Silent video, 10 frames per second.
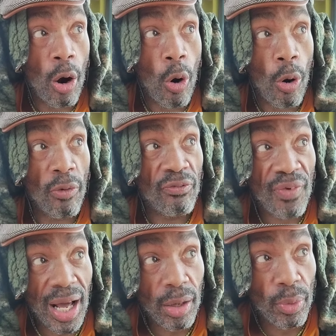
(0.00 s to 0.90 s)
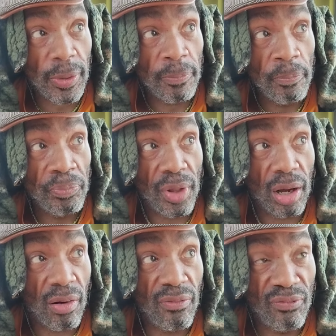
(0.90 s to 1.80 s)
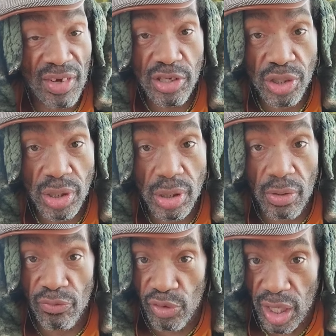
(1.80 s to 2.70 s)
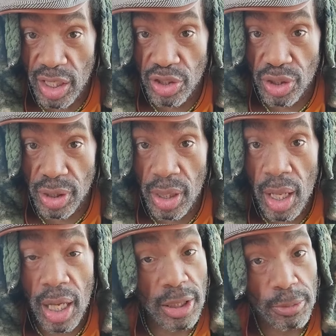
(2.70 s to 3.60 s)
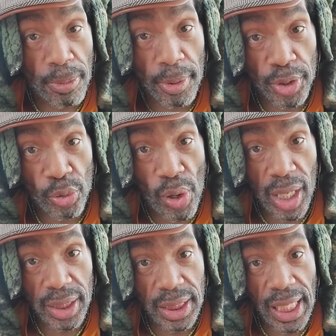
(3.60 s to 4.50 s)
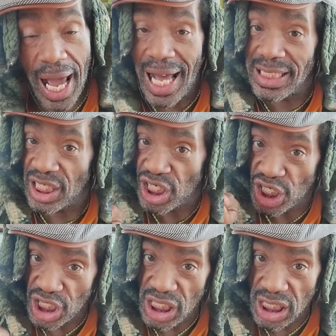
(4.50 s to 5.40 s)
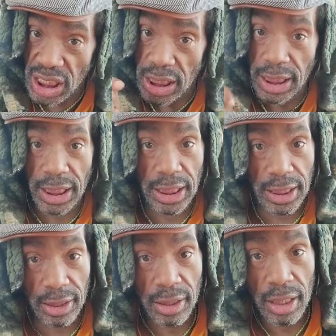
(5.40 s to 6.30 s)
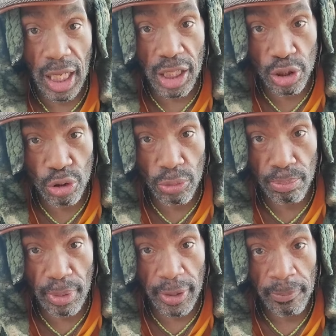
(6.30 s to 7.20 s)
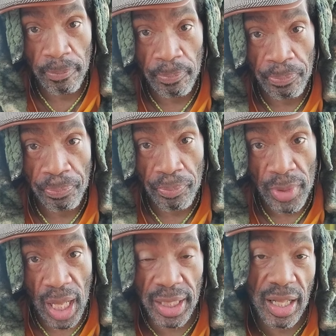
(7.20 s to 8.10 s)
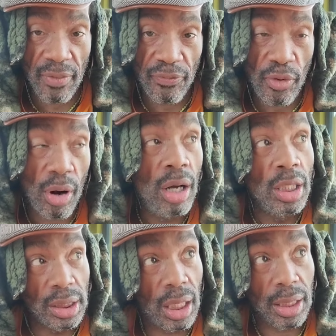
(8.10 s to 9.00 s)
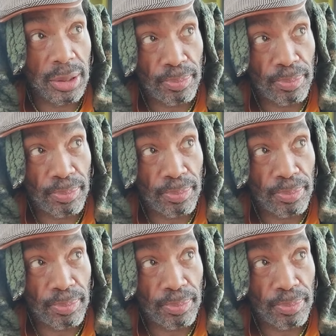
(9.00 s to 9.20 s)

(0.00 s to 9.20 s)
or following the conventions of religion and spirituality as she sees it should be. And therefore does